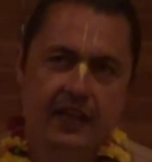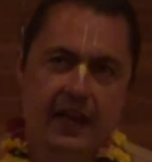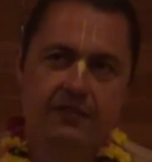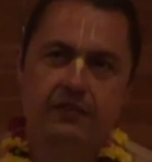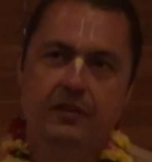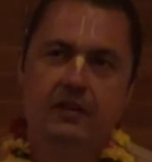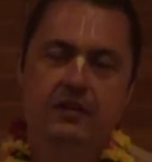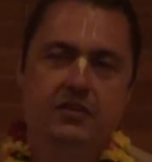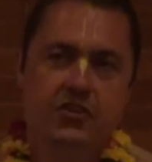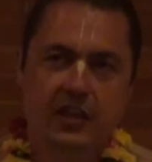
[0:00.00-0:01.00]
ever
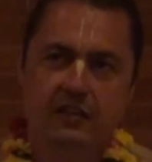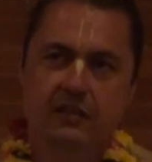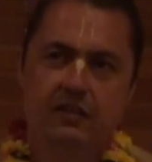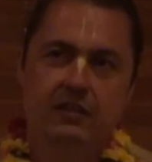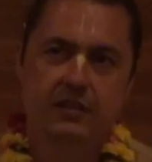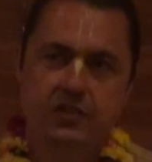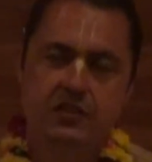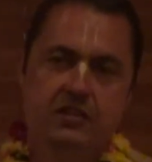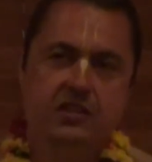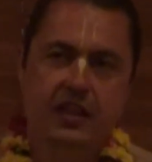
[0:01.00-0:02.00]
chanted
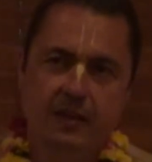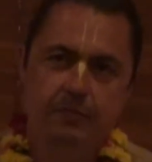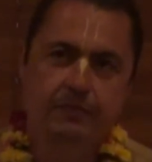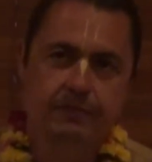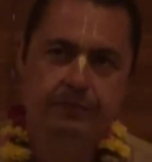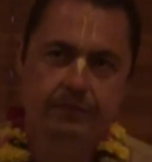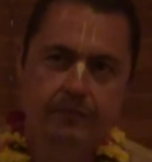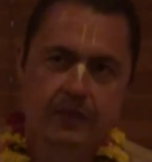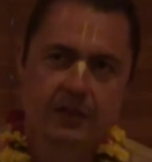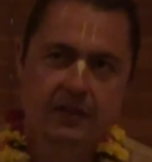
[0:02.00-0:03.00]
Krishna's name.
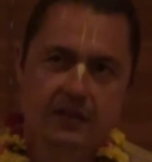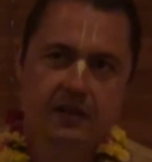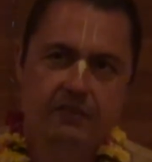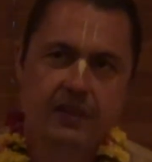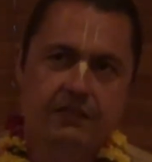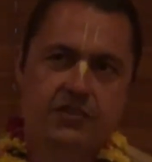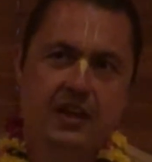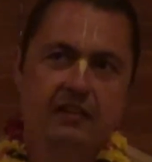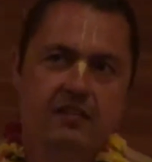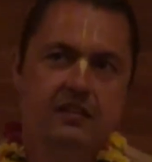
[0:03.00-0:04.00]
We have
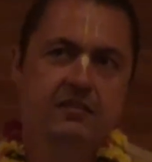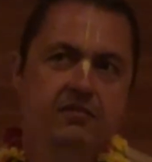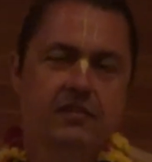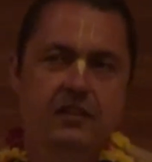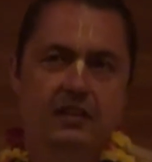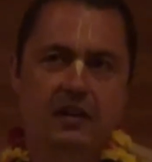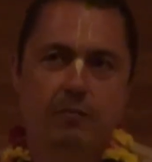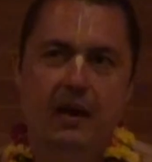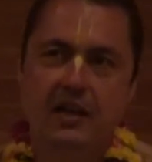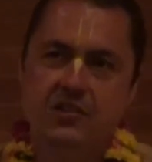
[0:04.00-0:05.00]
chanted the
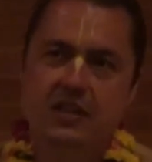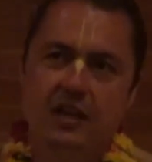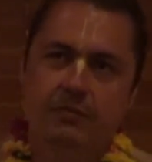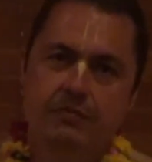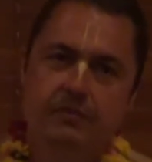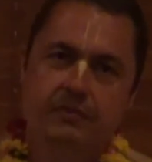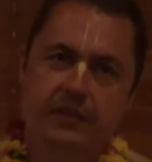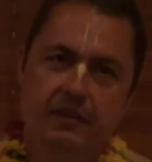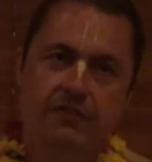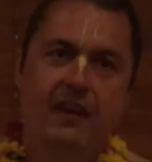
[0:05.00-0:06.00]
Abhasnam,
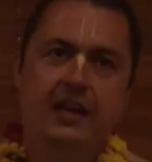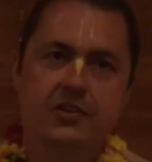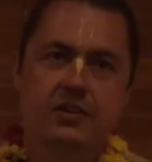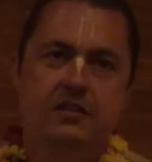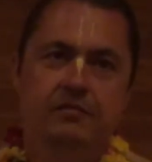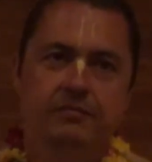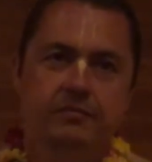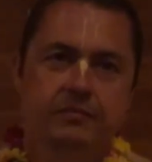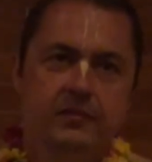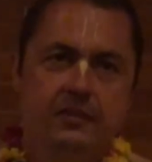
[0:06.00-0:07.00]
the reflection,
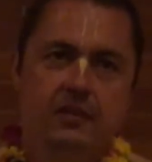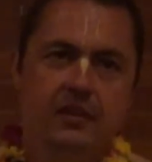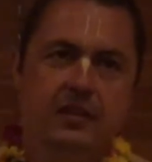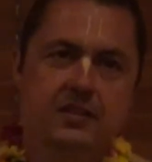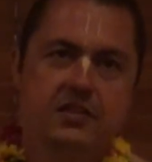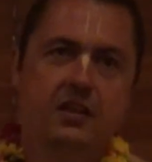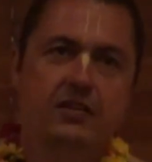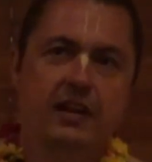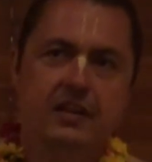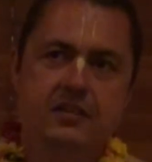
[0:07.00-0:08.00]
only the sun
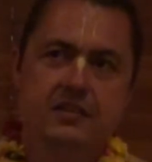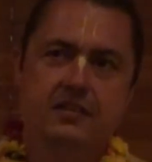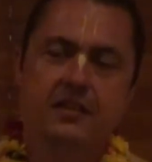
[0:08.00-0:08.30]
rays,